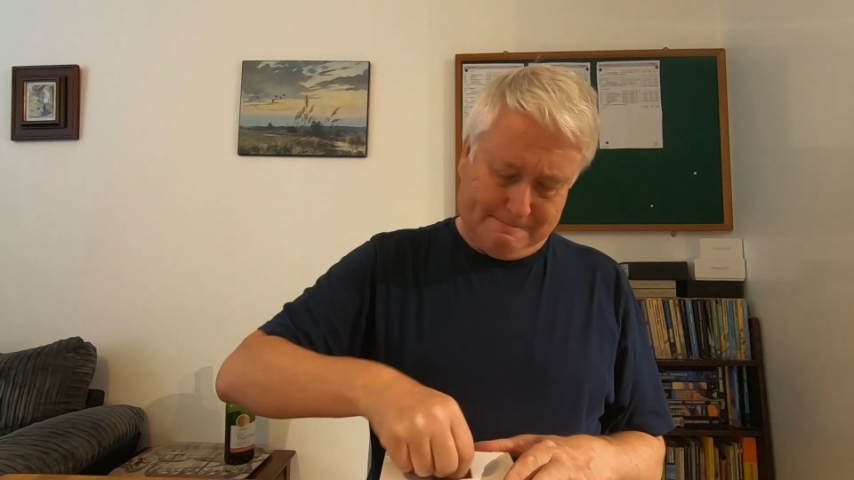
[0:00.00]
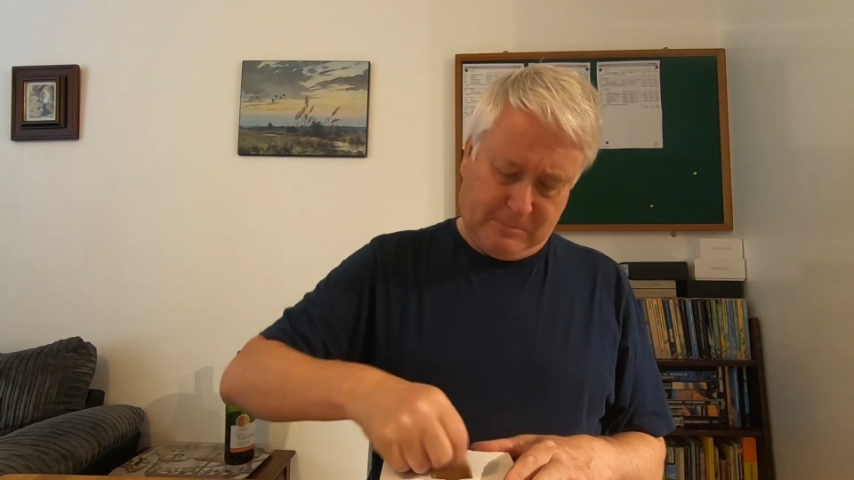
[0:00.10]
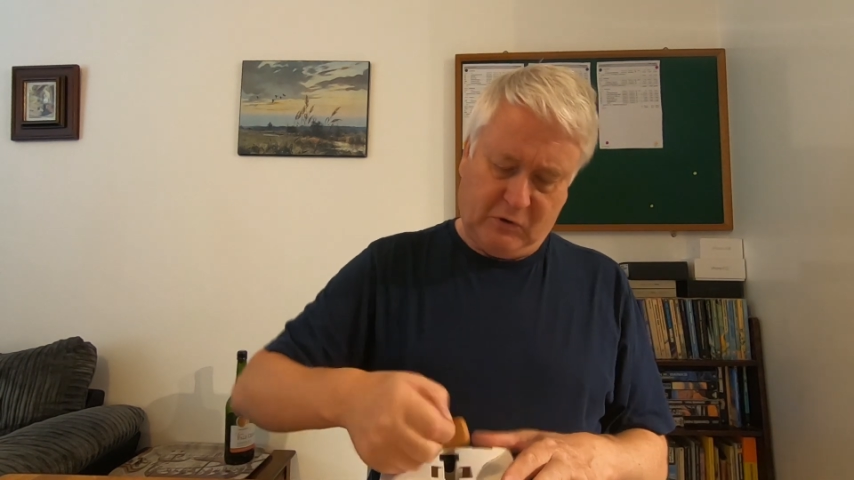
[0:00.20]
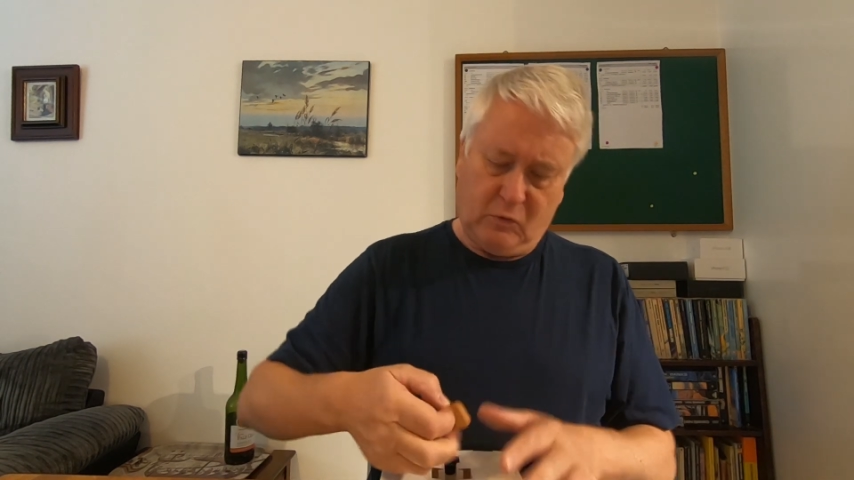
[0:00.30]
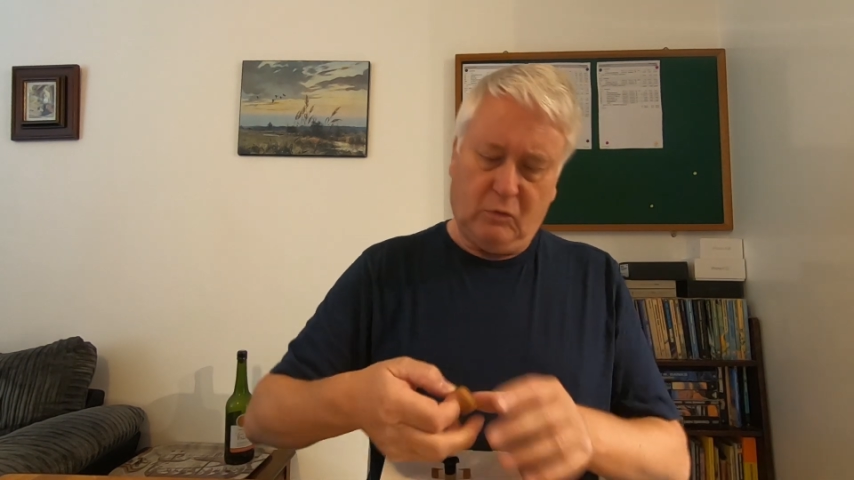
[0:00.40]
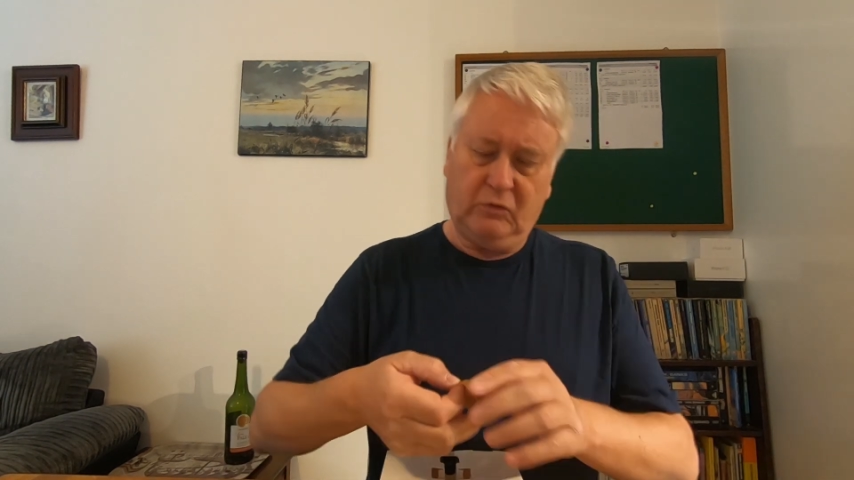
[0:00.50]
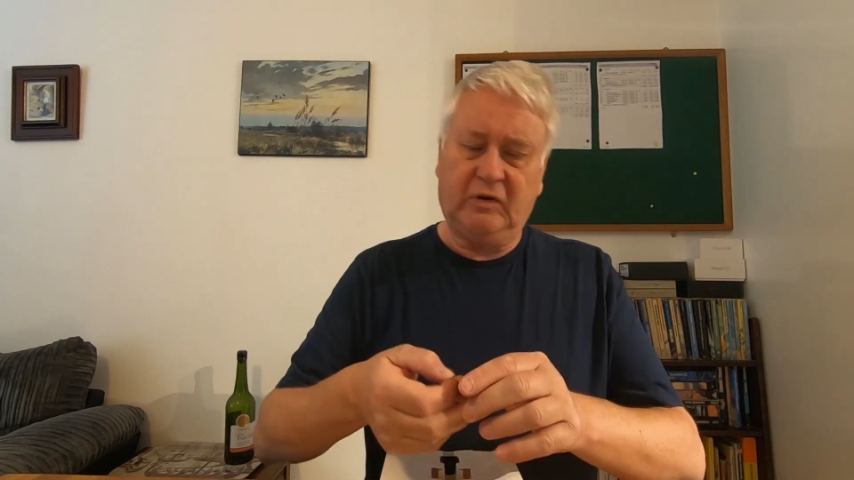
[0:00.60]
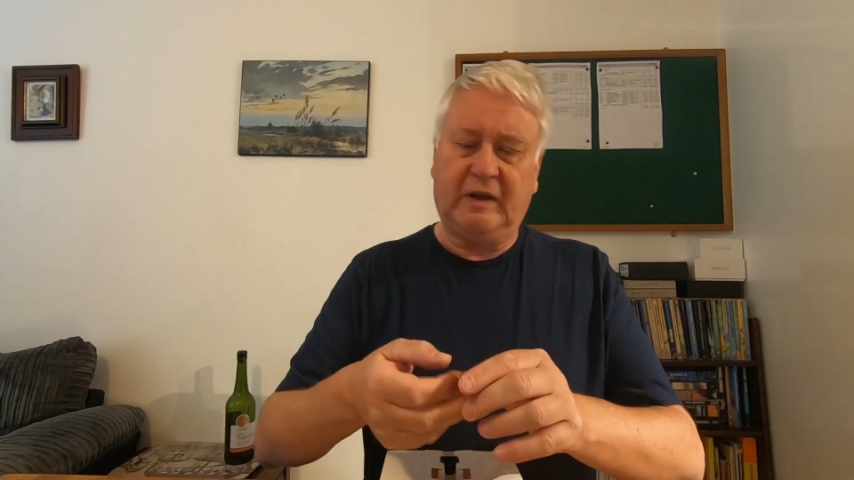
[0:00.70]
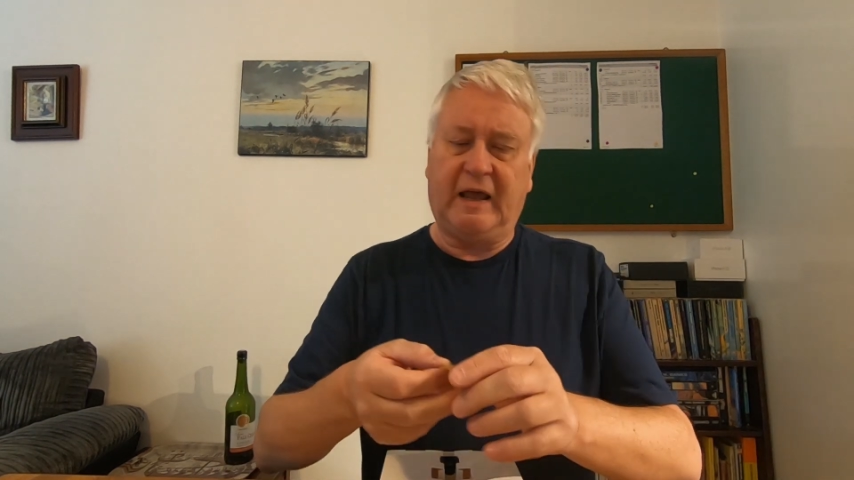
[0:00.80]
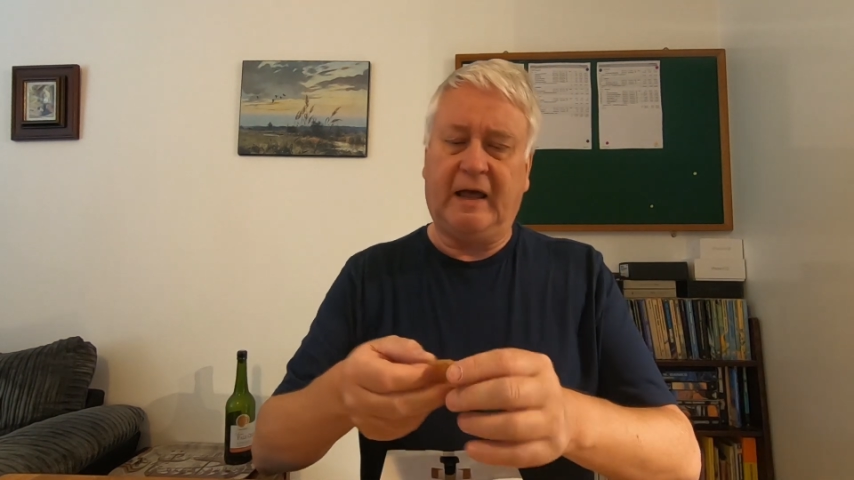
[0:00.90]
But you
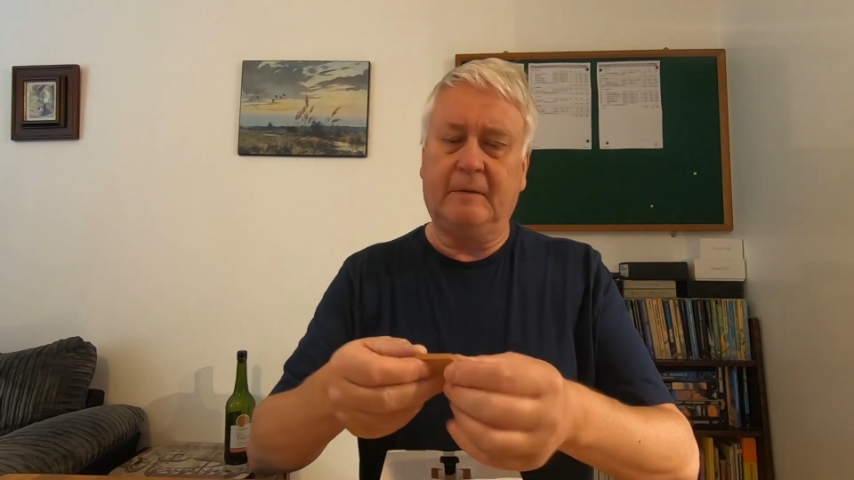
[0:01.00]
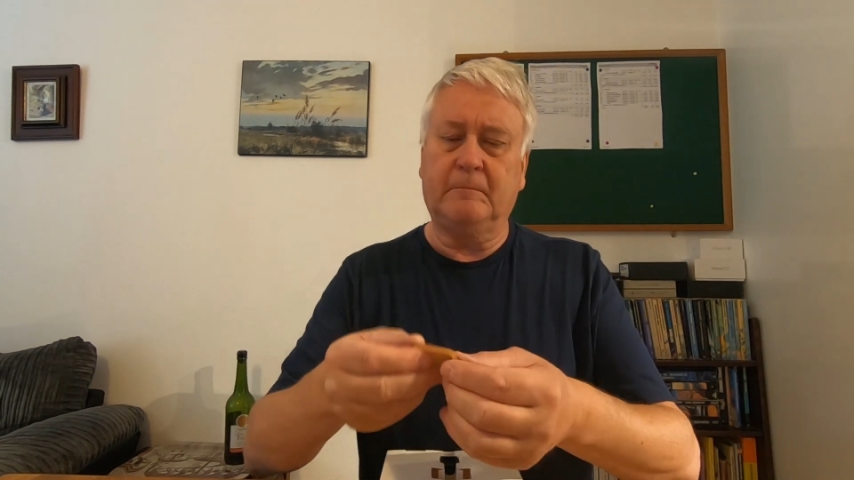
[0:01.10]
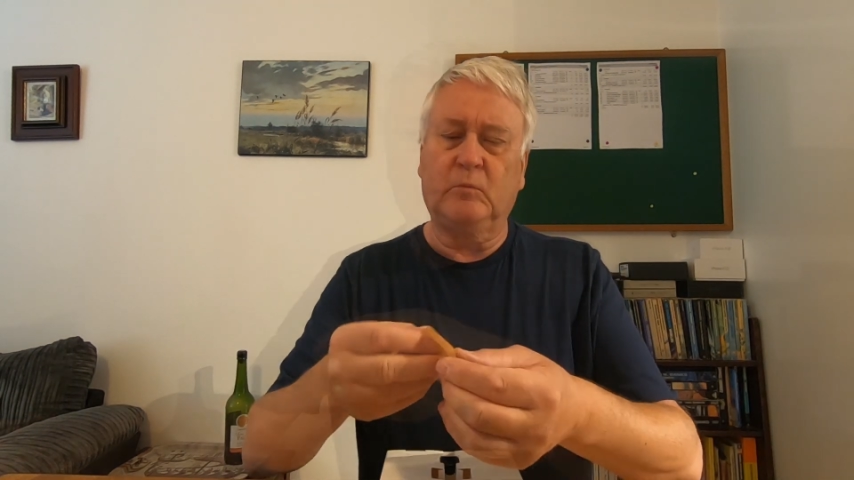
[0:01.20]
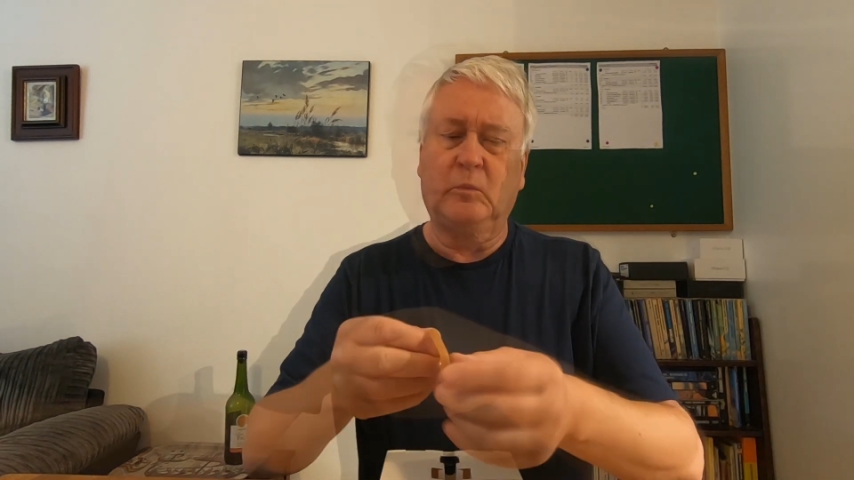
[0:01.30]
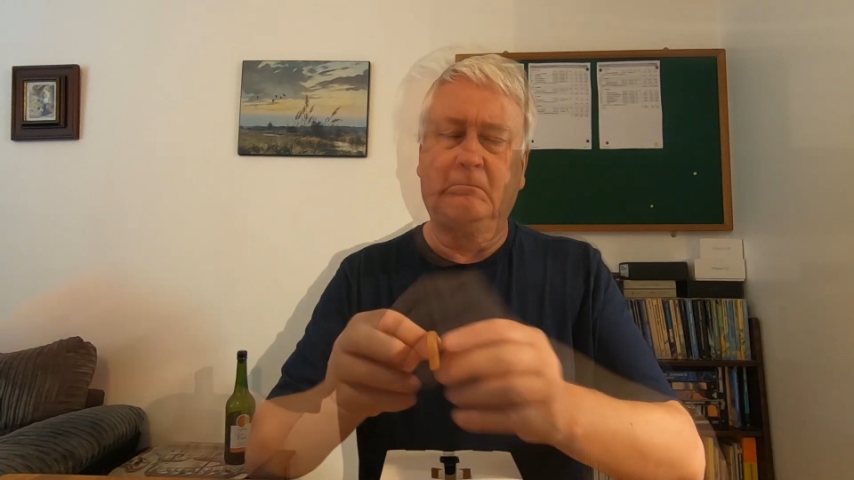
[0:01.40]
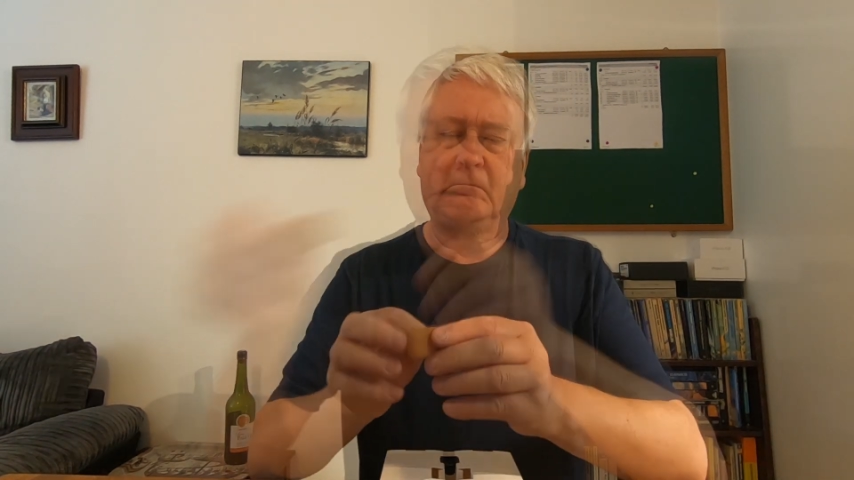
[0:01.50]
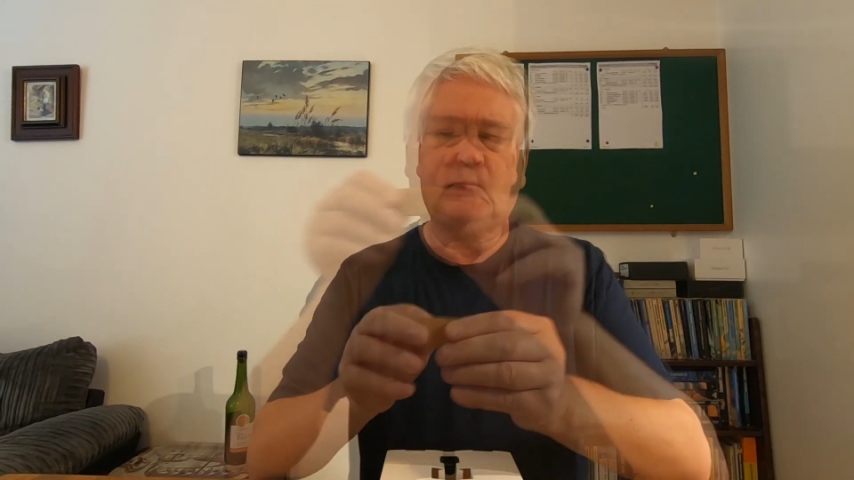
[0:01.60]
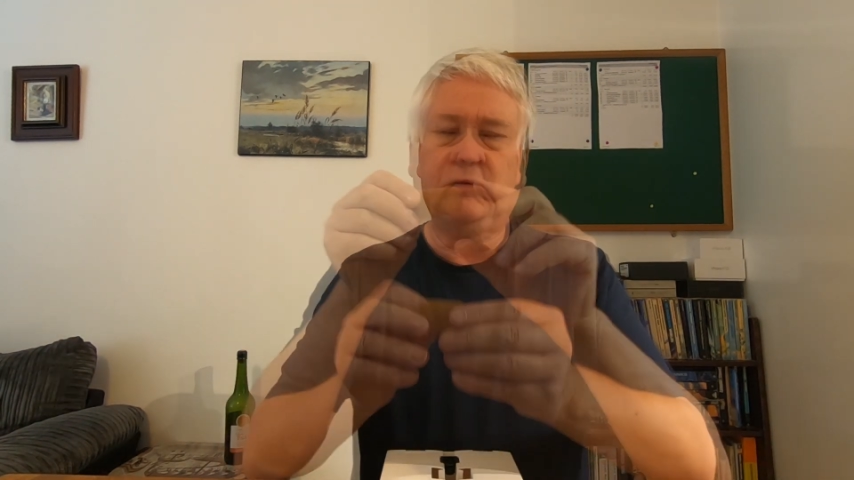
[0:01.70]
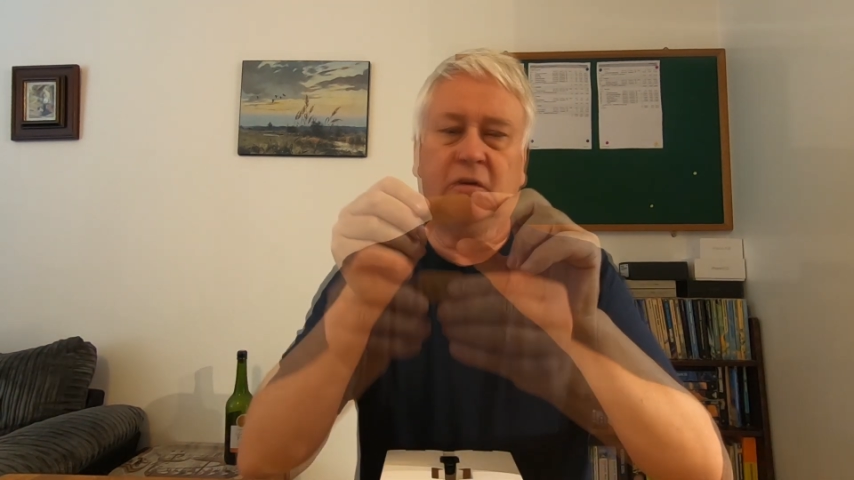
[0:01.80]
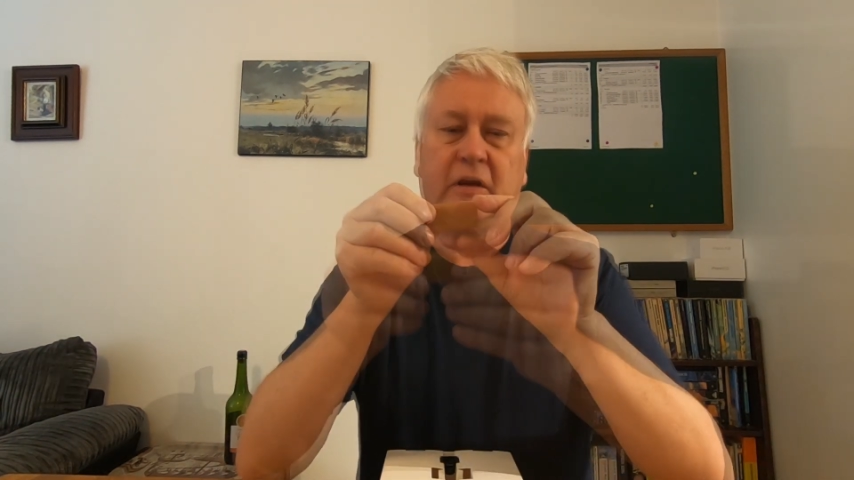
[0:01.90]
also get is a